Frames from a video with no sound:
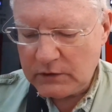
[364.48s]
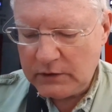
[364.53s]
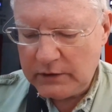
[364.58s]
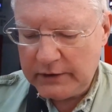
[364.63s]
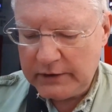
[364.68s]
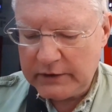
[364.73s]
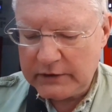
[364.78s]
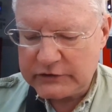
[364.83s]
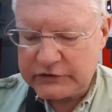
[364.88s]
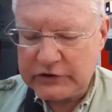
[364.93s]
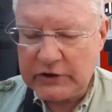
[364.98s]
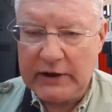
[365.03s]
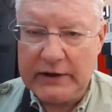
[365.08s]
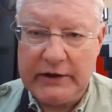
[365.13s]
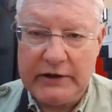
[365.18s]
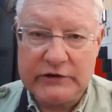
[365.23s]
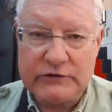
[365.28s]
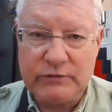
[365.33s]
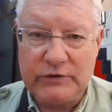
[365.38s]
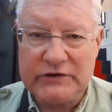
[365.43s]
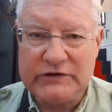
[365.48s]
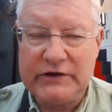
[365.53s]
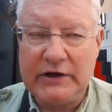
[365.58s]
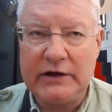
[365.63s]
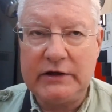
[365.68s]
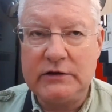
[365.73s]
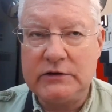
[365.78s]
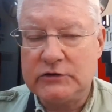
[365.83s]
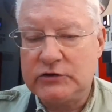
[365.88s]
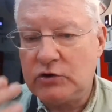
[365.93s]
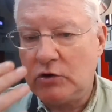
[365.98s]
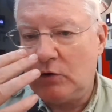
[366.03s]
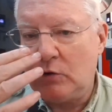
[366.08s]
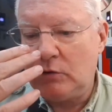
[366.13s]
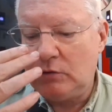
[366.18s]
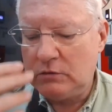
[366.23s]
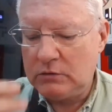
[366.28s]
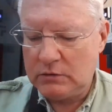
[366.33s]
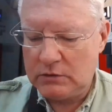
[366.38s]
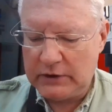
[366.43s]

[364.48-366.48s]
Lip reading: In Chinese, we say tong,